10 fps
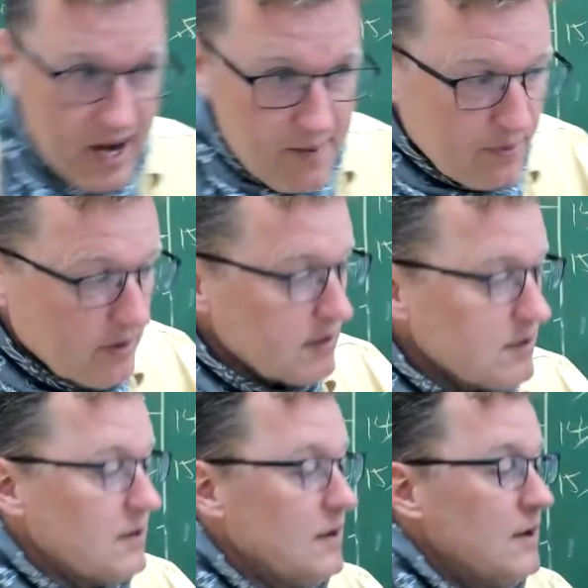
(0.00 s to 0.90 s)
paper,
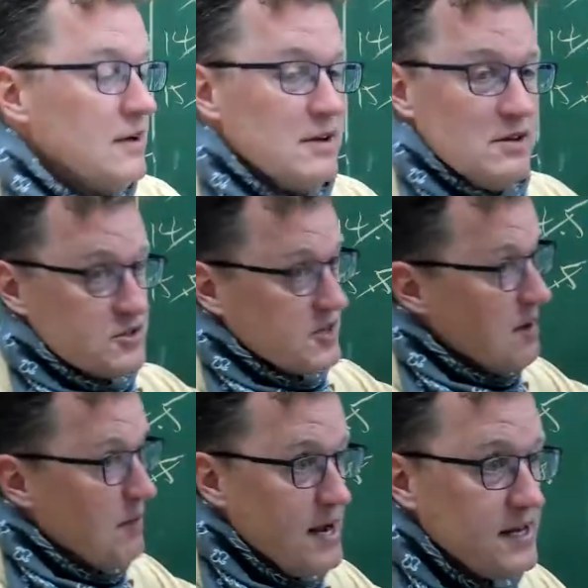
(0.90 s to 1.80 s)

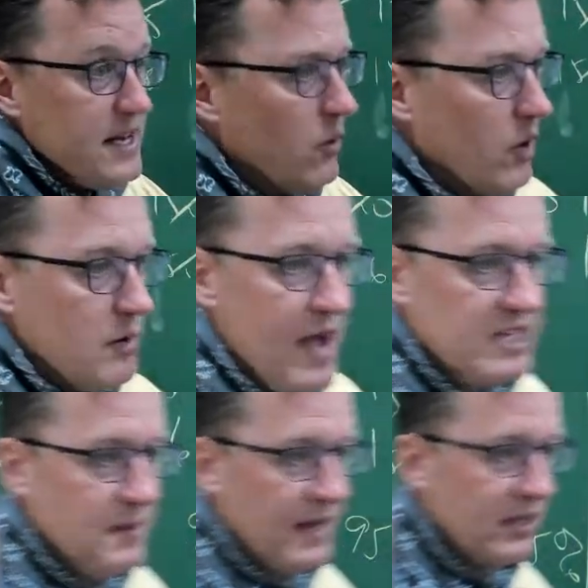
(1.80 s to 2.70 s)
same idea. What am I
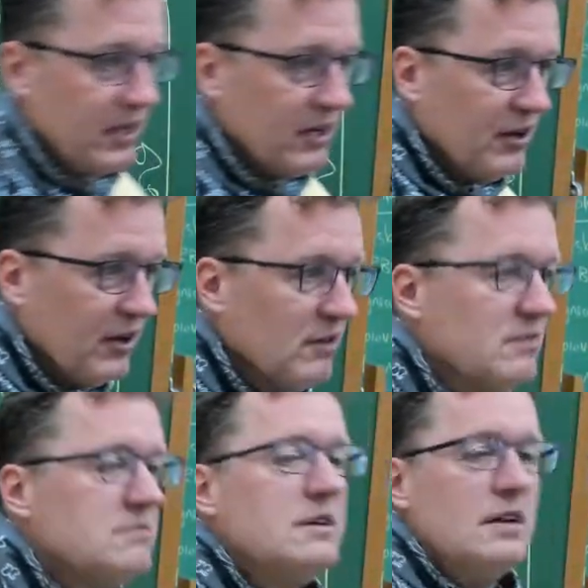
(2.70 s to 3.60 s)
expecting you to
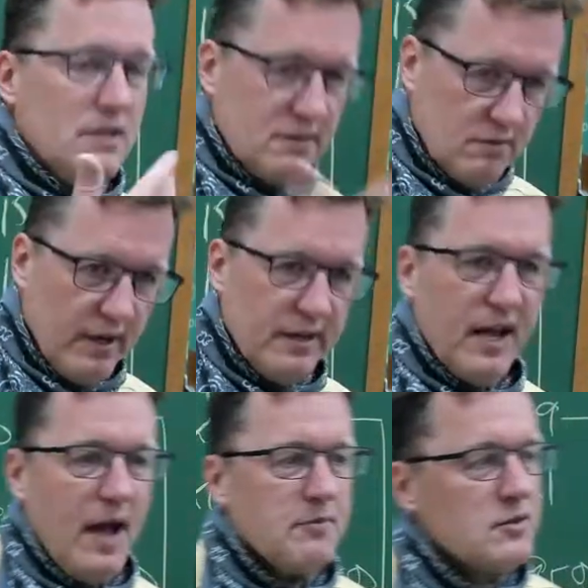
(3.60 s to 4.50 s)
do? Read
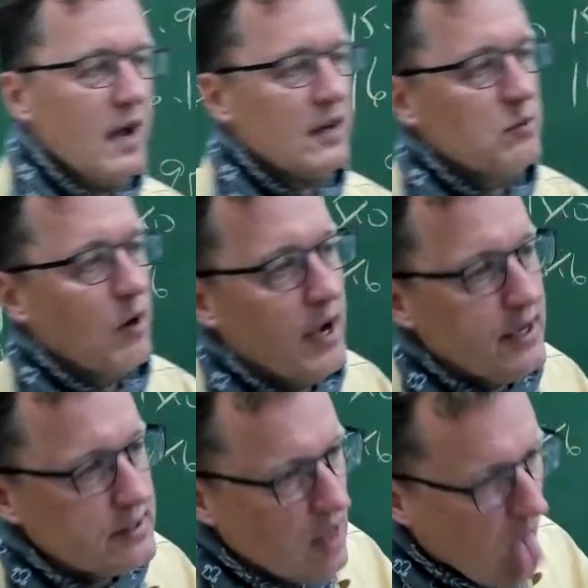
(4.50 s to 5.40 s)
the abstract
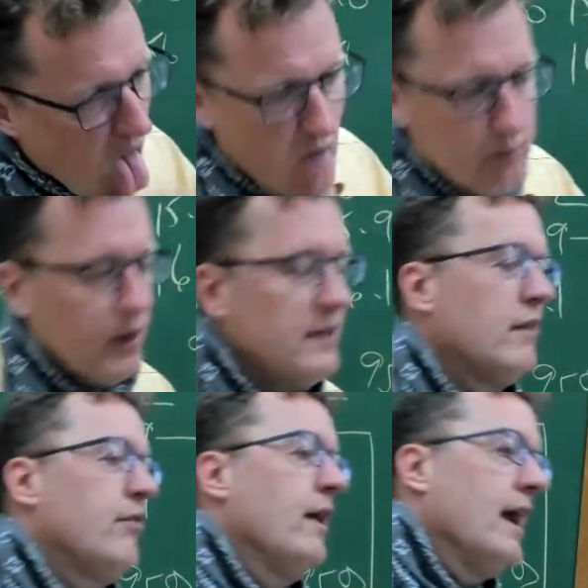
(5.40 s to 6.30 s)
twice, print
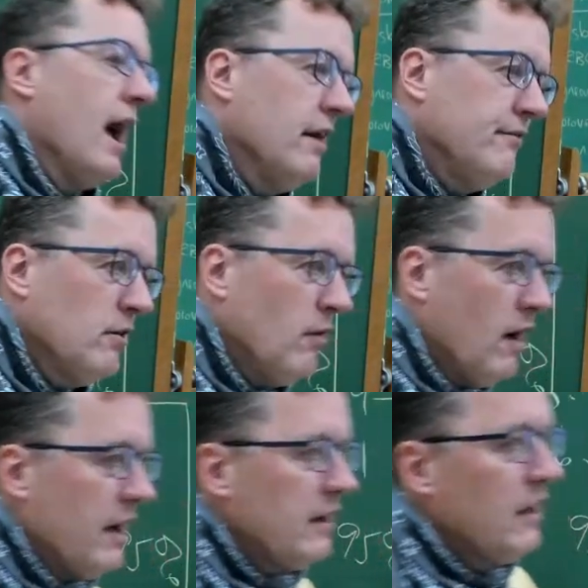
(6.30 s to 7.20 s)
the thing out if you
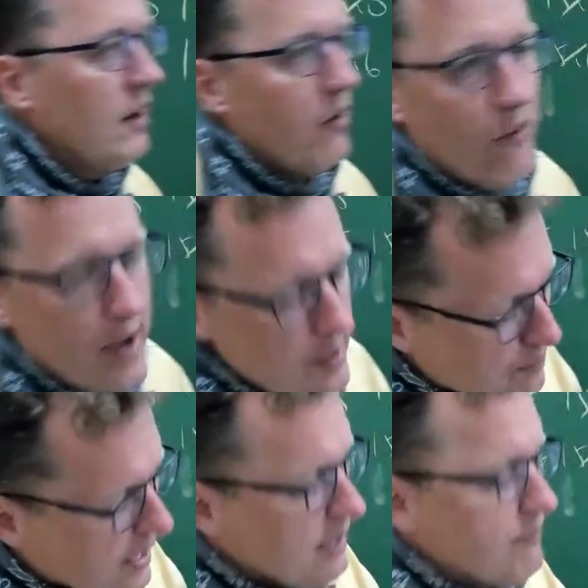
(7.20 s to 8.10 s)
want, red
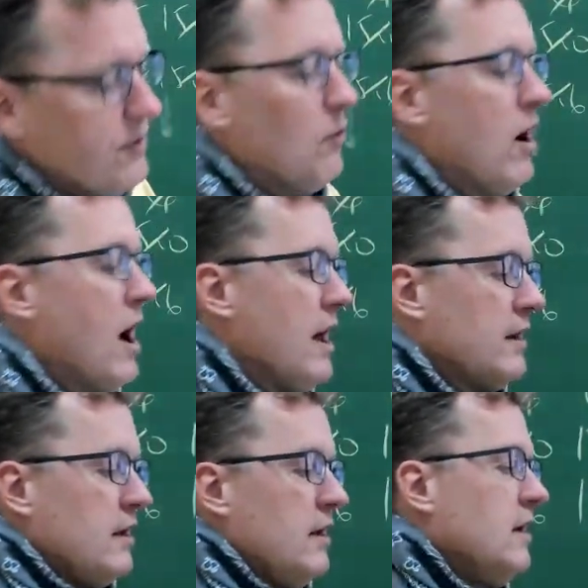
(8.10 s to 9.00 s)
pen if you
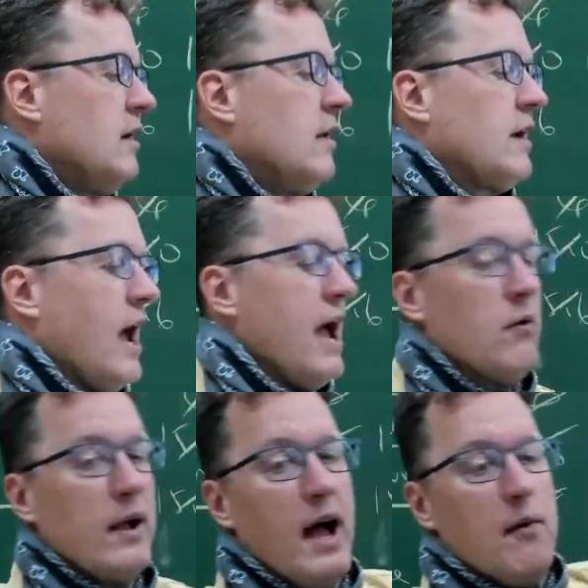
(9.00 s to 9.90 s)
want.
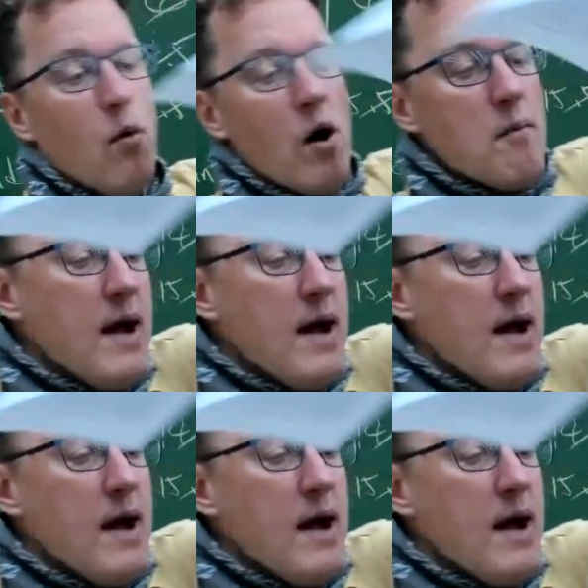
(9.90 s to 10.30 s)
Okay, we got more